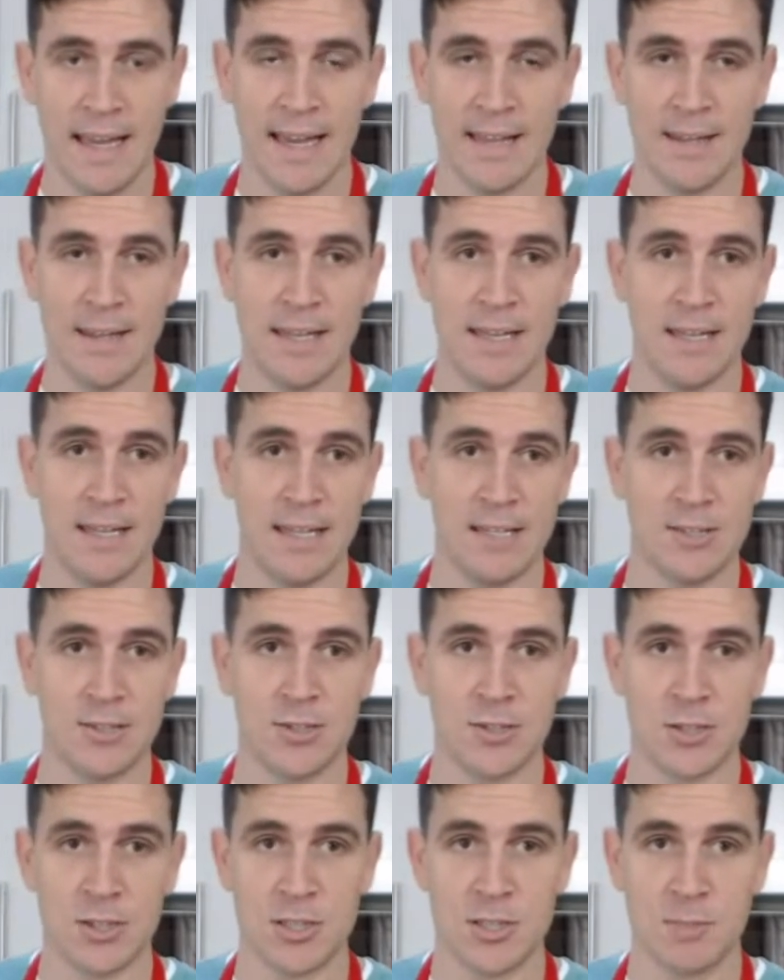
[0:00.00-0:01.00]
and then it's
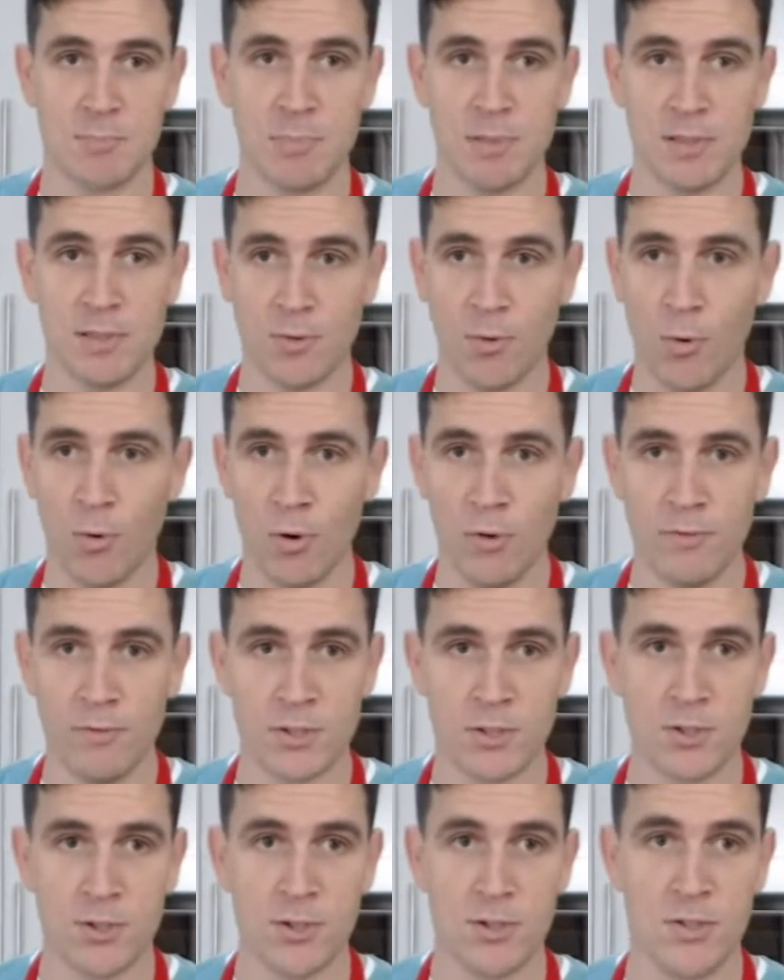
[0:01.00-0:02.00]
just spilled all of
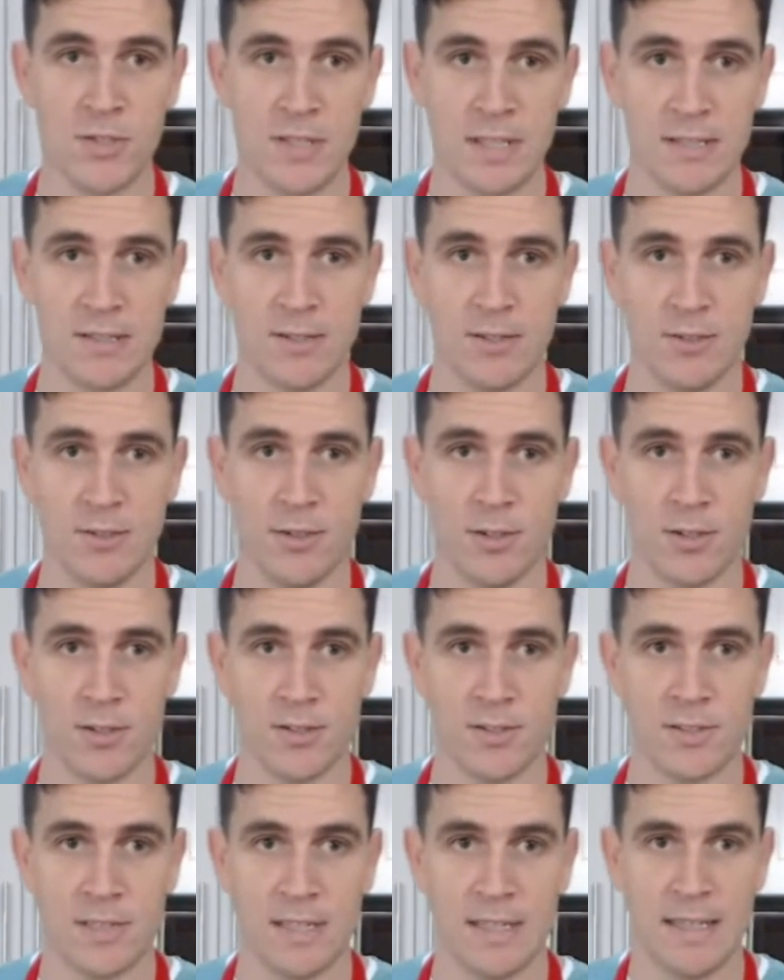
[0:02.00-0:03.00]
its juice into the
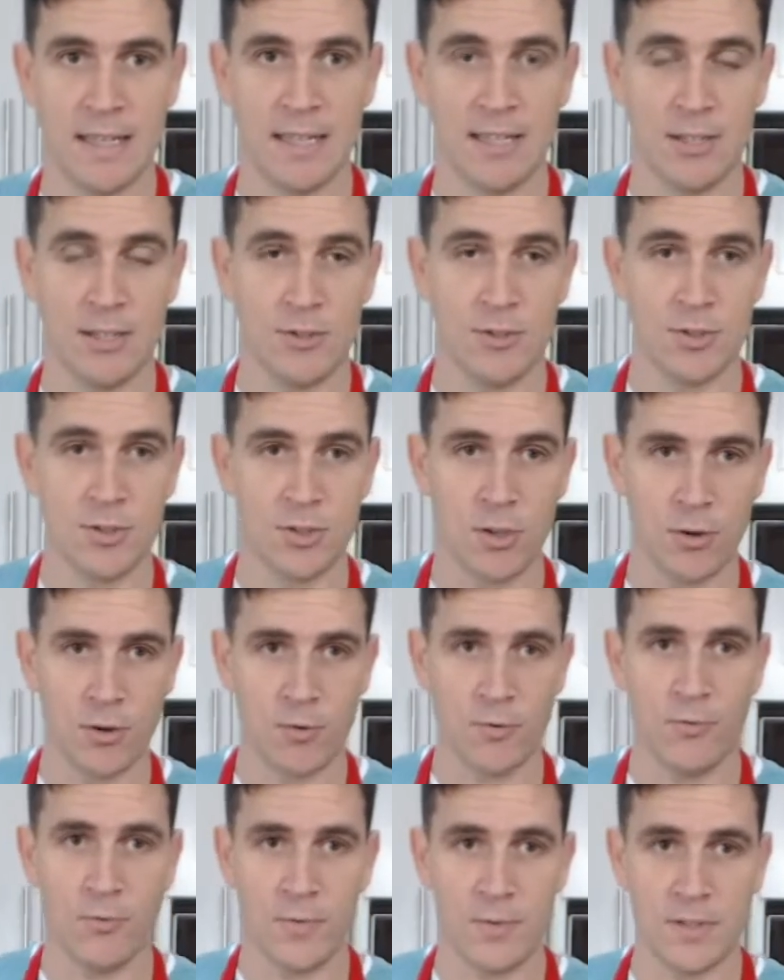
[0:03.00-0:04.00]
yogurt, and then you started
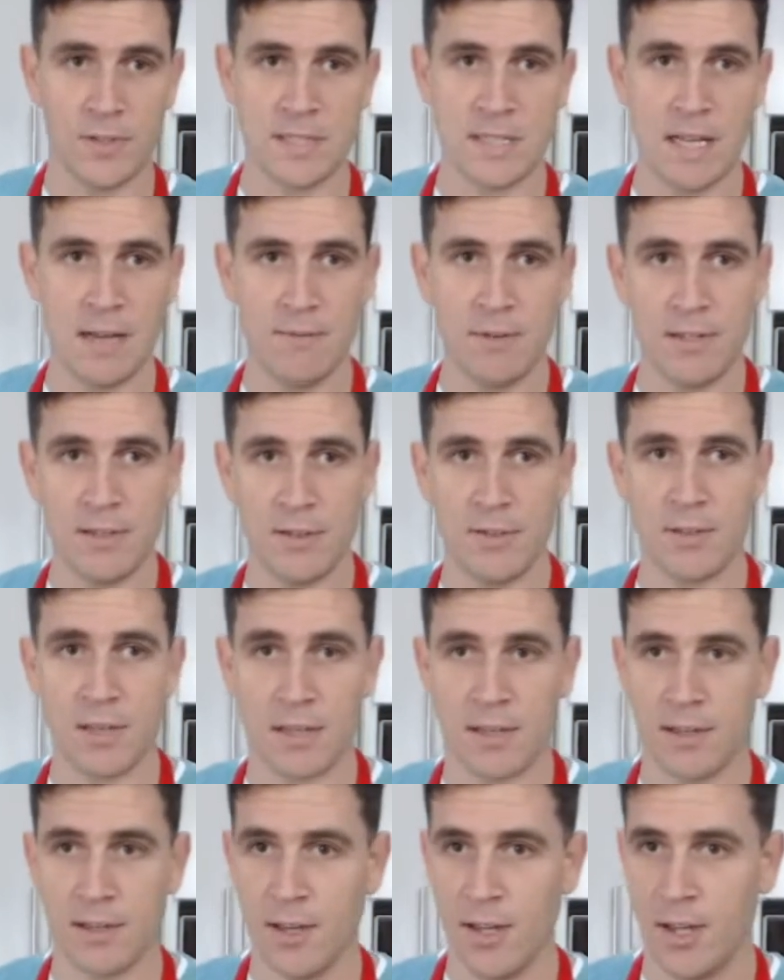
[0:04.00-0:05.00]
off with this lovely
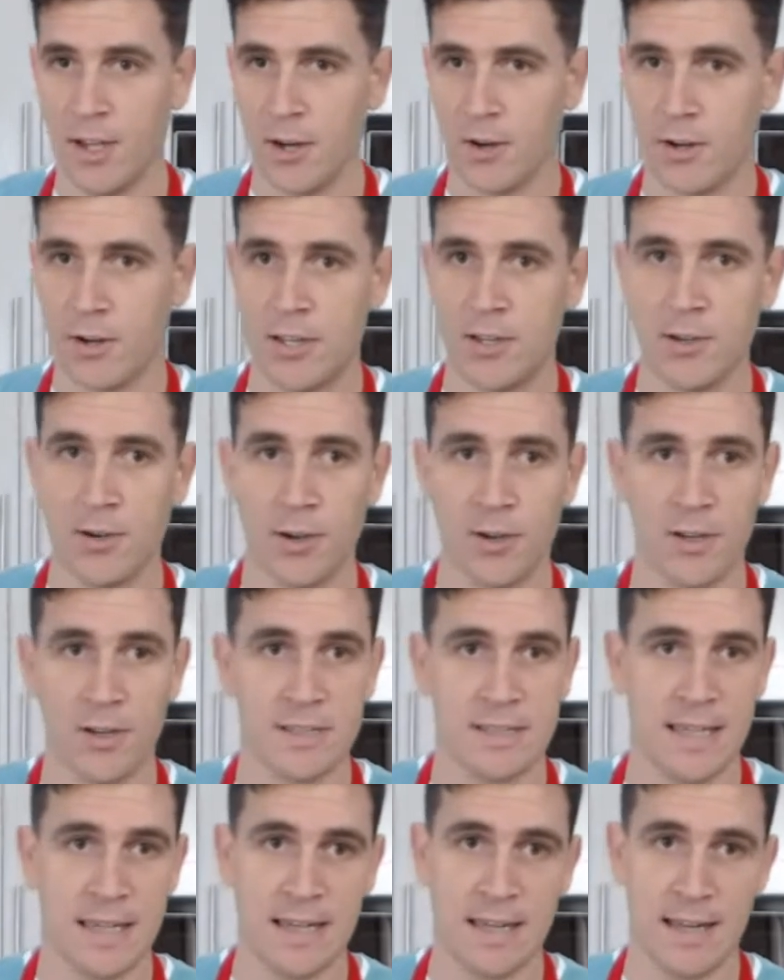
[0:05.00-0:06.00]
thick Greek
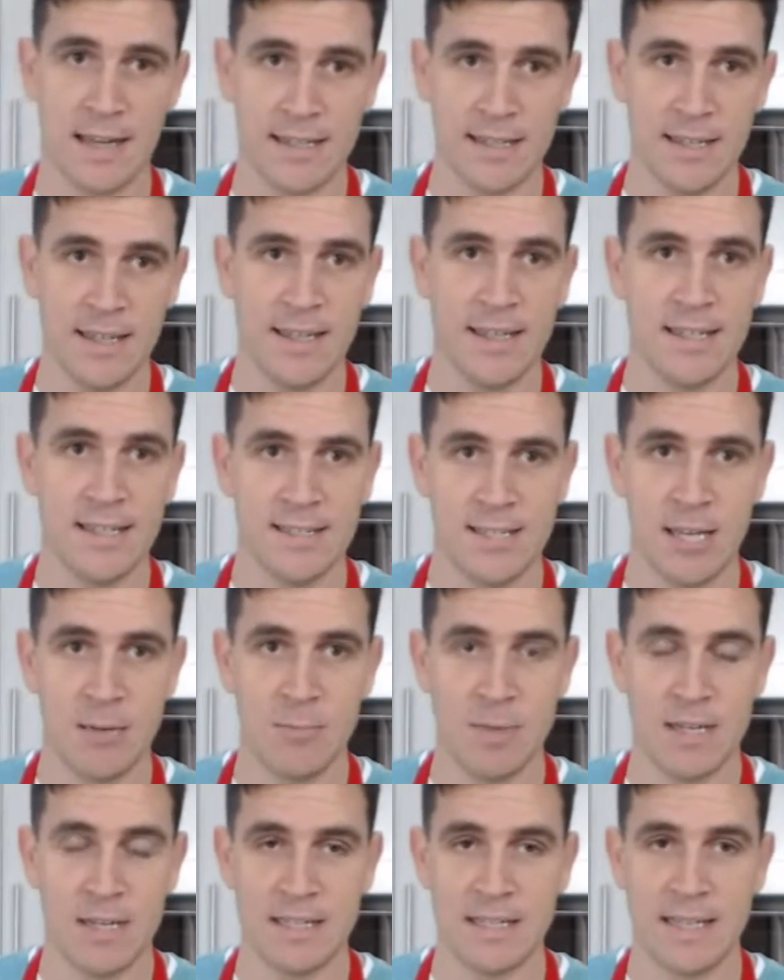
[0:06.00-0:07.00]
yogurt, and like 10
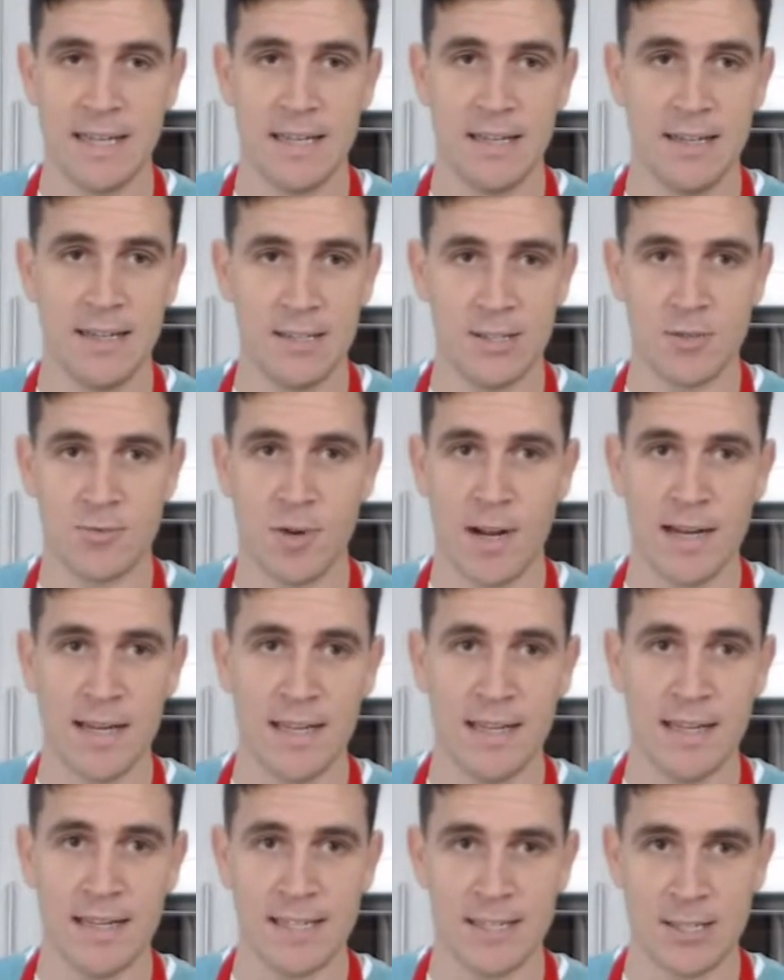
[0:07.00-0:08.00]
minutes later it's
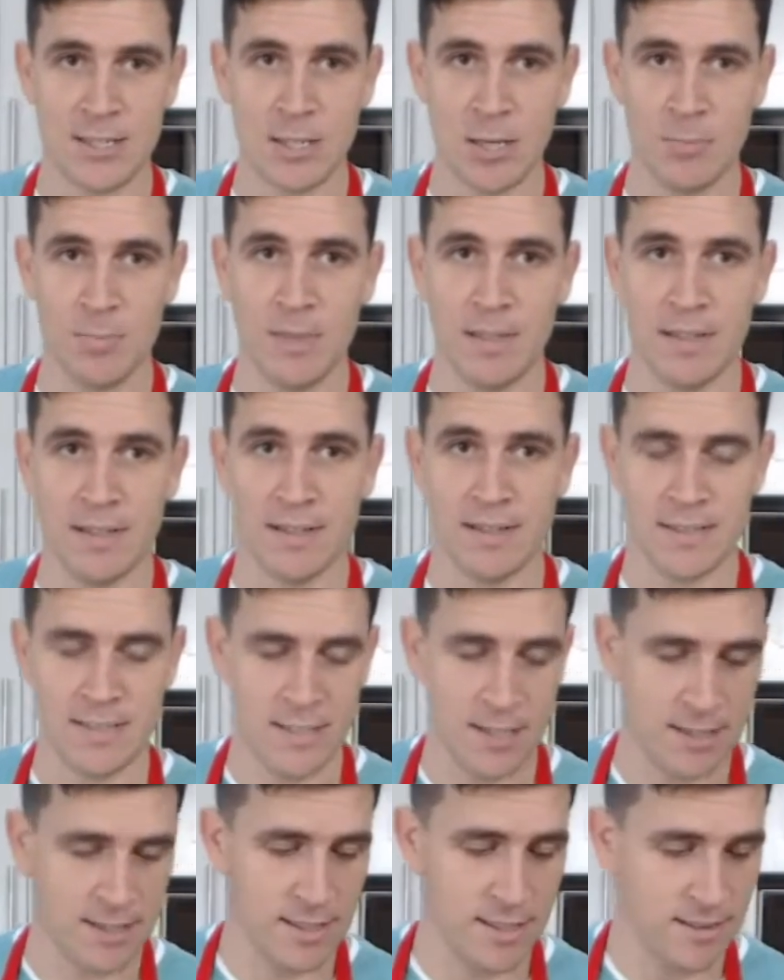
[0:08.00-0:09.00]
runny and it's sloppy and it's
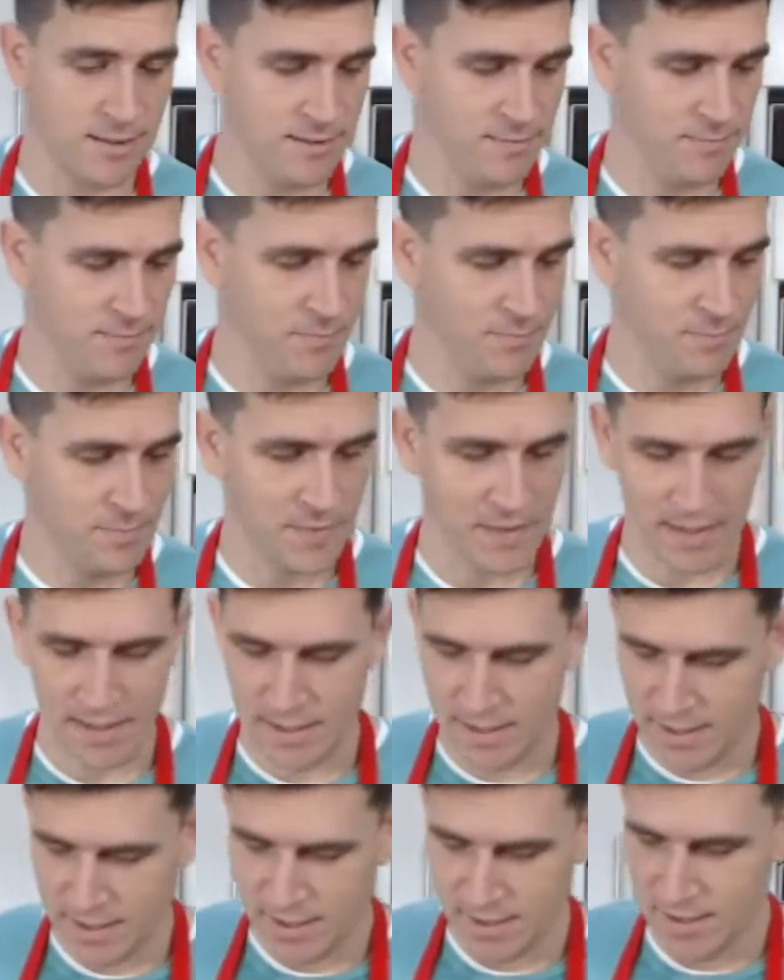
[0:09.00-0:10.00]
yucky.
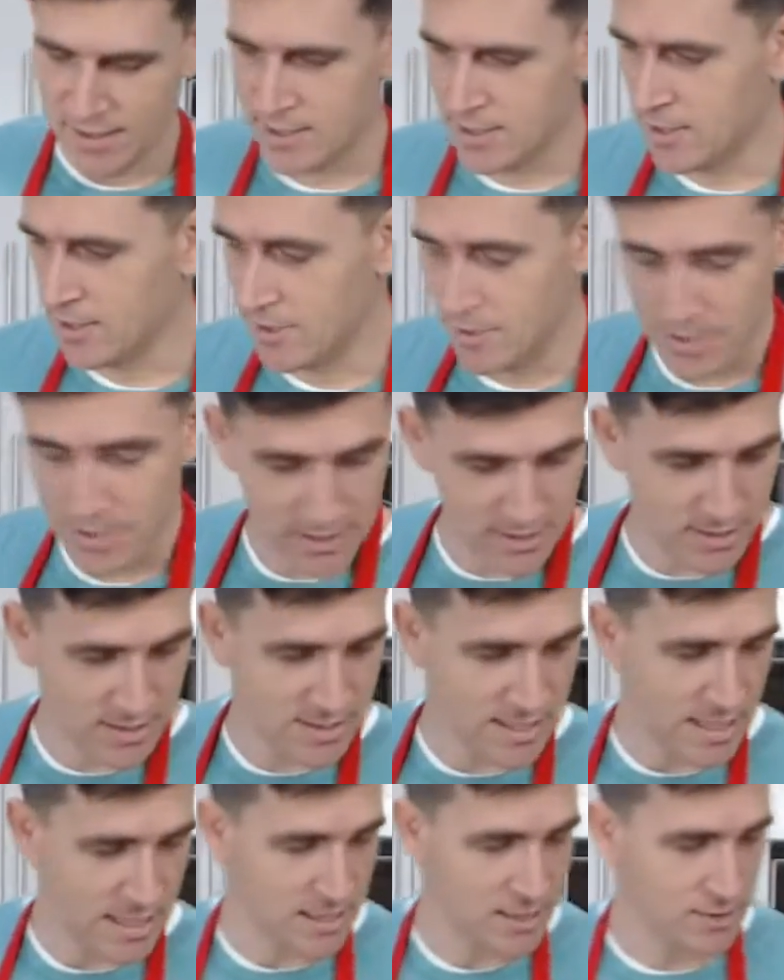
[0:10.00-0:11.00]
That's the
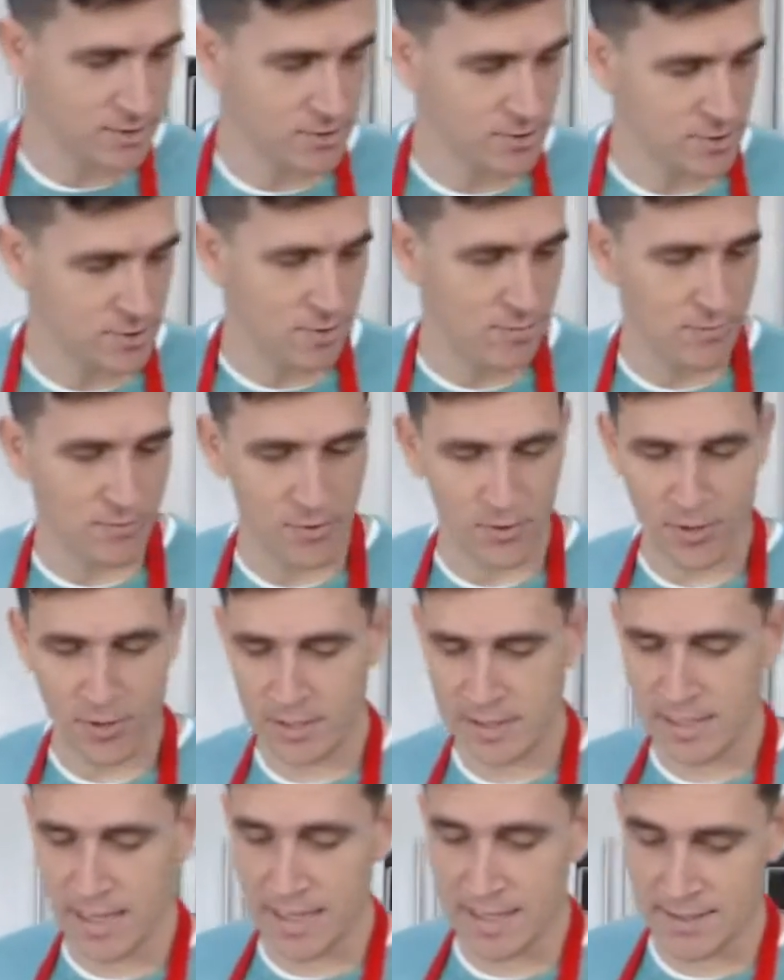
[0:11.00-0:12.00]
technical term for
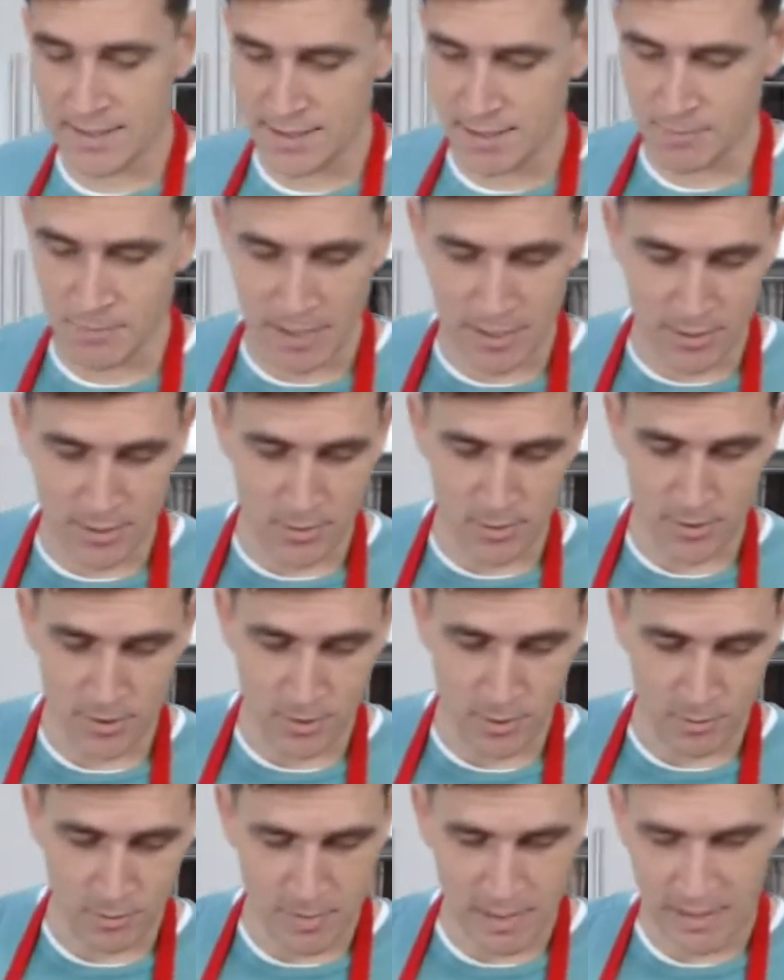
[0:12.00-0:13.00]
not nice that my daughter
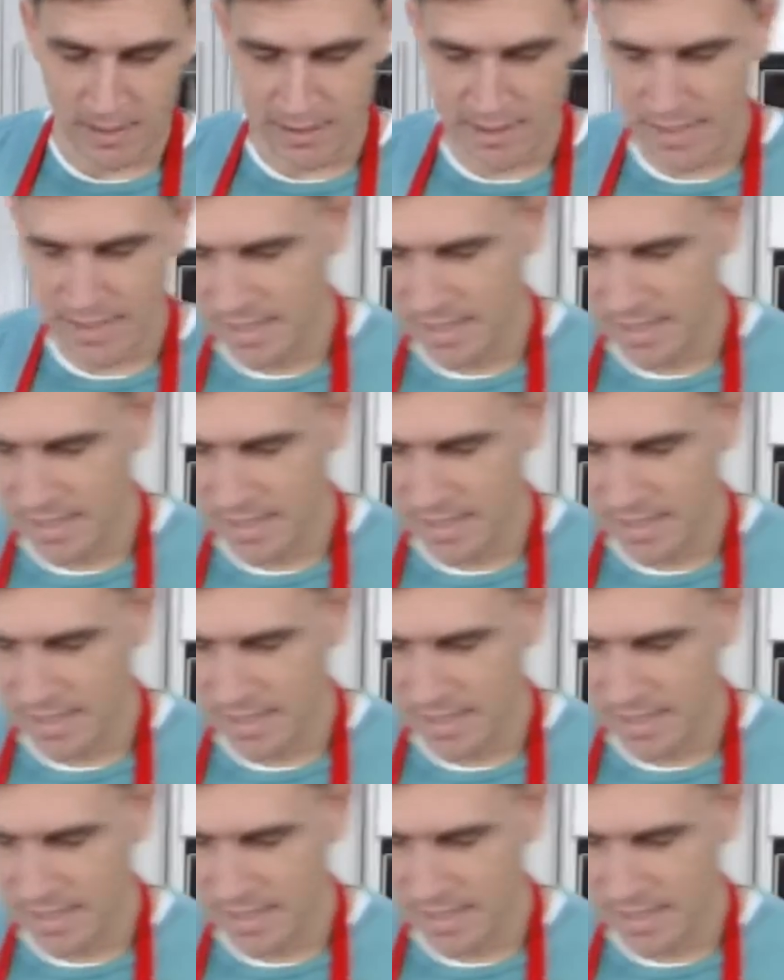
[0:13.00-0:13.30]
taught me.